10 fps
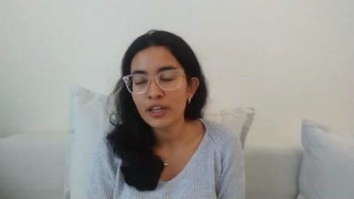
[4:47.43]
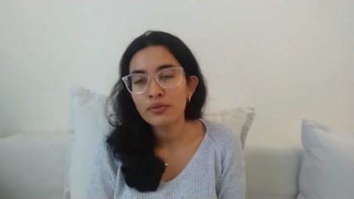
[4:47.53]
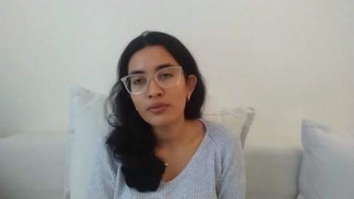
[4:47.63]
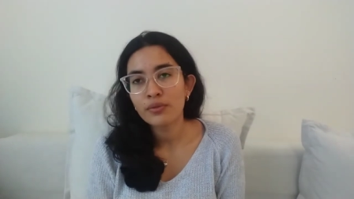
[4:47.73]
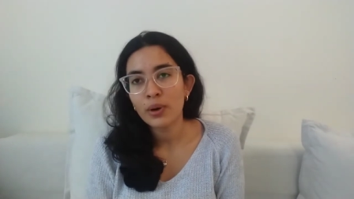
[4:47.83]
It
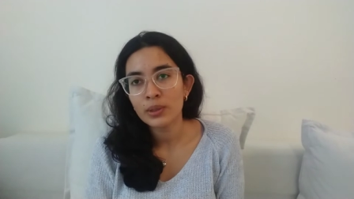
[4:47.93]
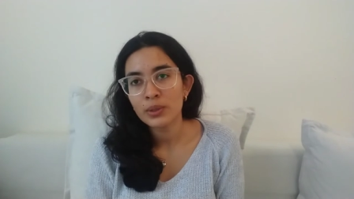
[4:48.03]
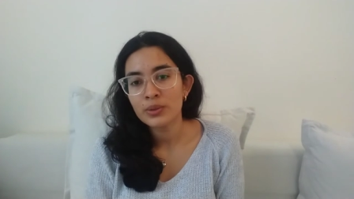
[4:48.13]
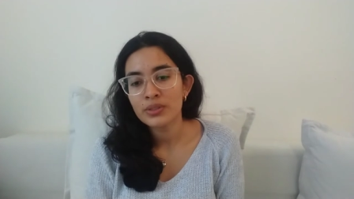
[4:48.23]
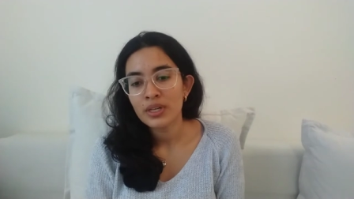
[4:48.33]

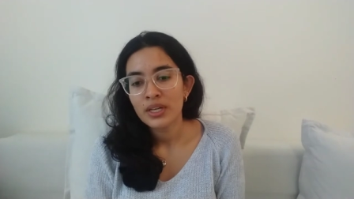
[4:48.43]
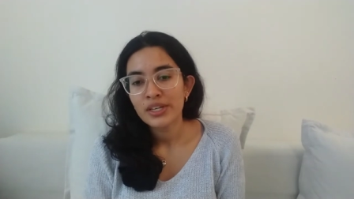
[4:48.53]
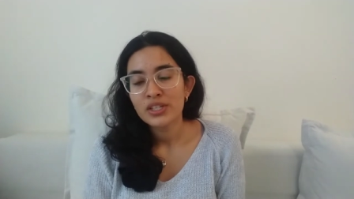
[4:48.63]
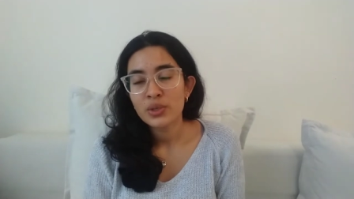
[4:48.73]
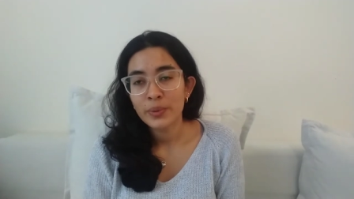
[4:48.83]
follows
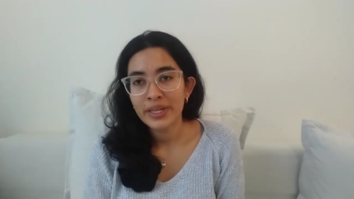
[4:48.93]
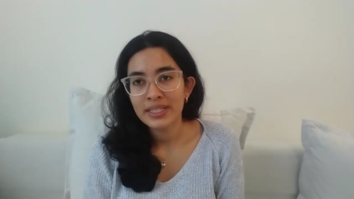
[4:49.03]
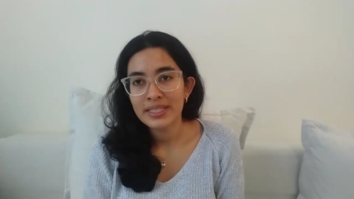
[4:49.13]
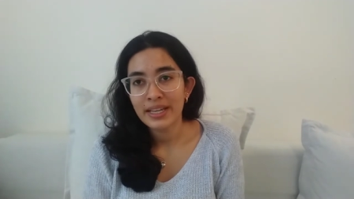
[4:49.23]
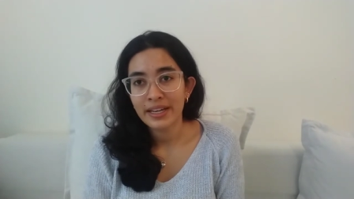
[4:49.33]

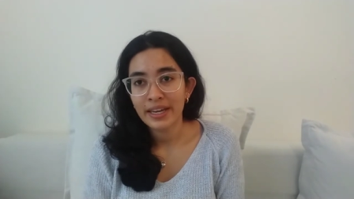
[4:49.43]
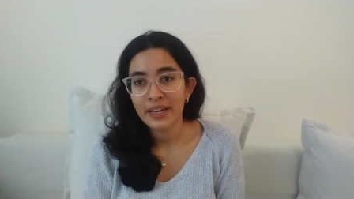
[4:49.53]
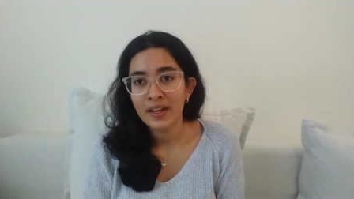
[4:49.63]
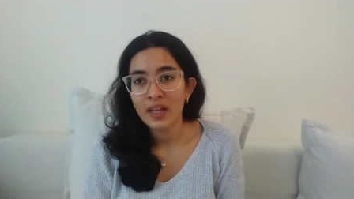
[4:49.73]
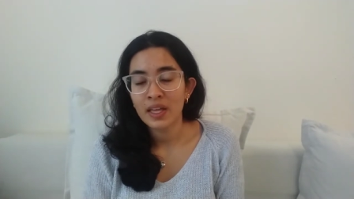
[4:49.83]
twins
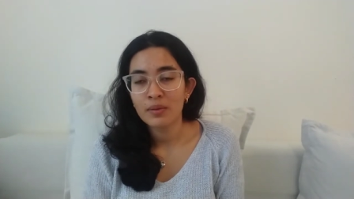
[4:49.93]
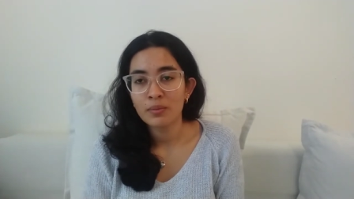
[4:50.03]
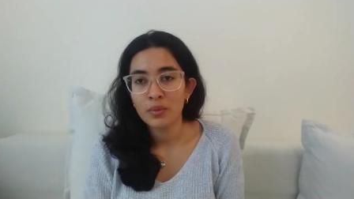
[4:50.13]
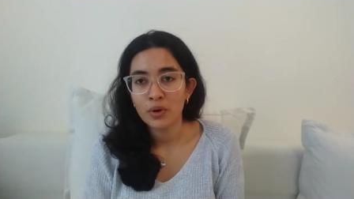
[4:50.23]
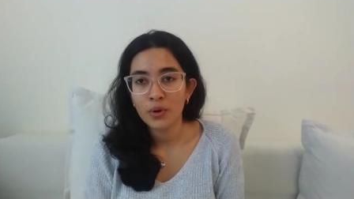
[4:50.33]
Akeha
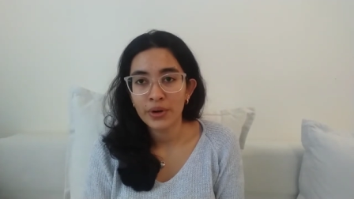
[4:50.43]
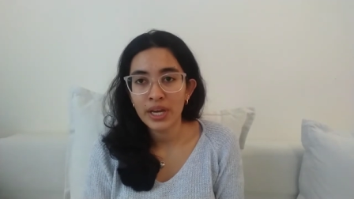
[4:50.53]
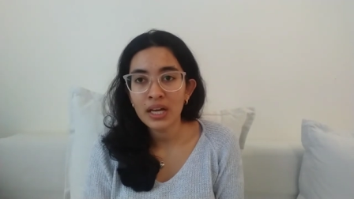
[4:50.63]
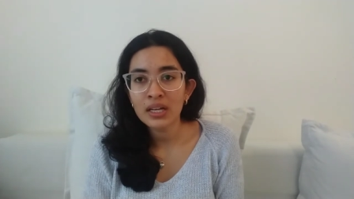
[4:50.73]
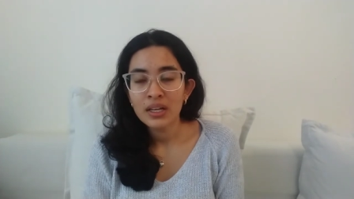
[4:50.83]
and
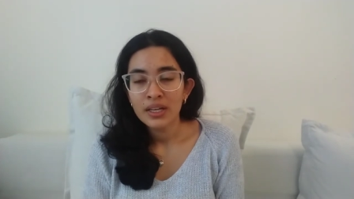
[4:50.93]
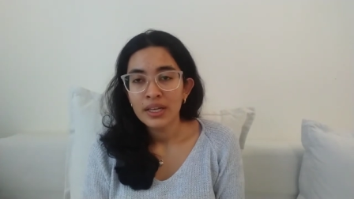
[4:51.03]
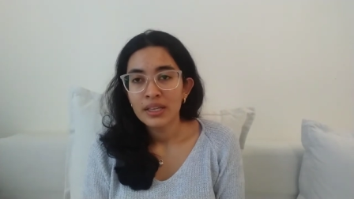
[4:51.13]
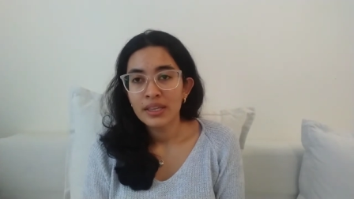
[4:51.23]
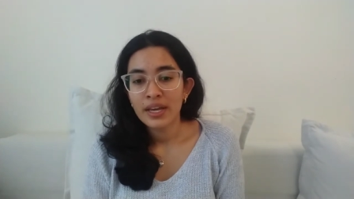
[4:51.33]
Makoya.
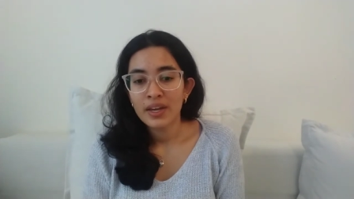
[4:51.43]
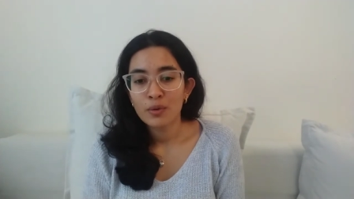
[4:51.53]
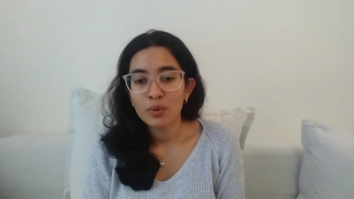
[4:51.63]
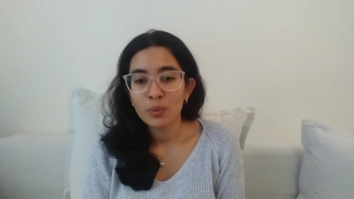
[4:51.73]
They're